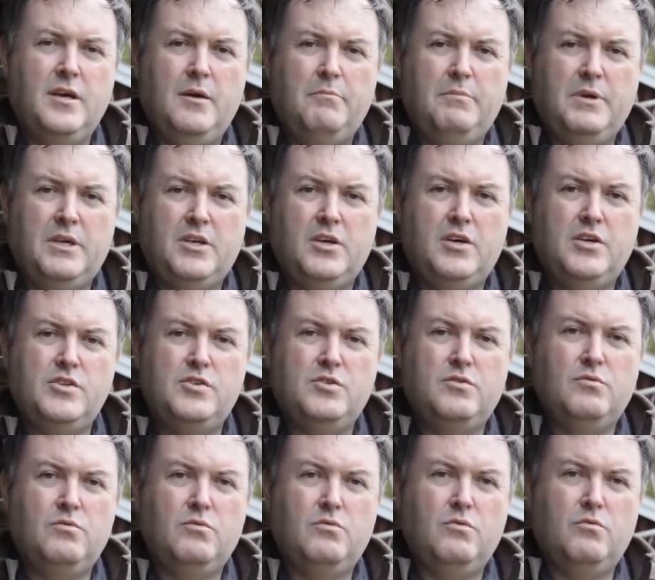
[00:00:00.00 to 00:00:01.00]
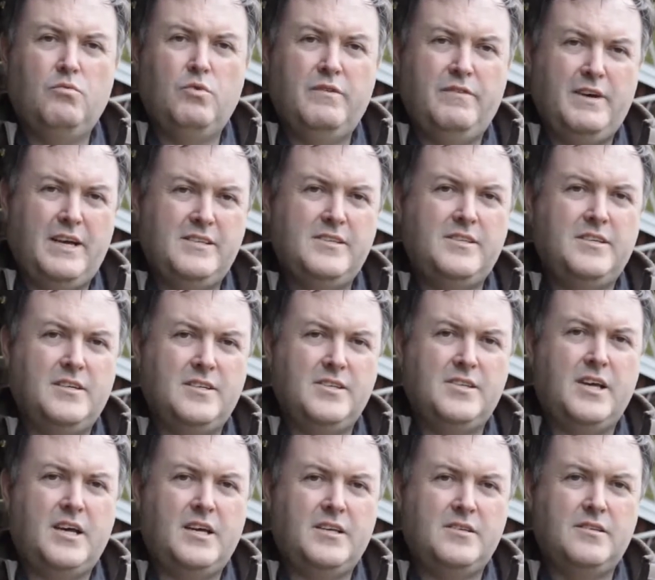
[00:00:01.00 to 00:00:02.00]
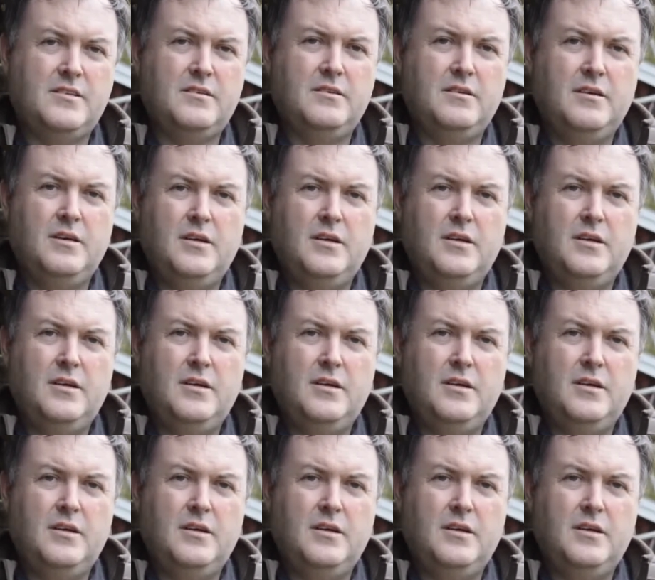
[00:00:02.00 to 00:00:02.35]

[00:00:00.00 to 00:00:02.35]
because we've had success,